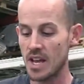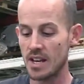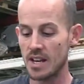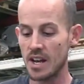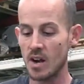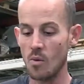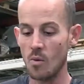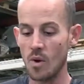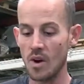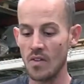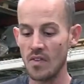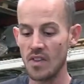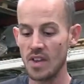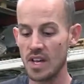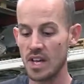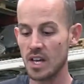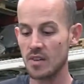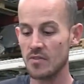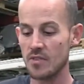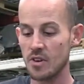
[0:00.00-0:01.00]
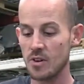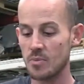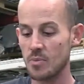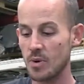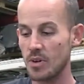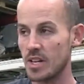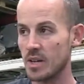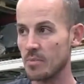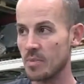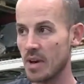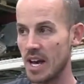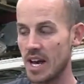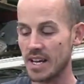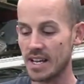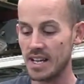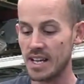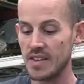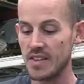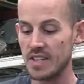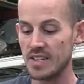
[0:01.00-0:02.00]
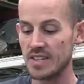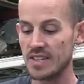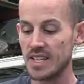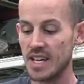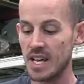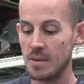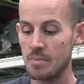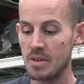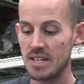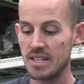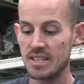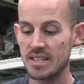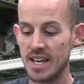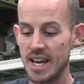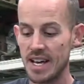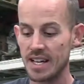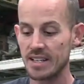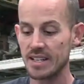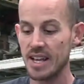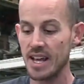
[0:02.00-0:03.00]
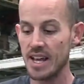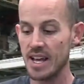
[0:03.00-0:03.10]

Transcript: Now, one thing, if you're putting back in the same exact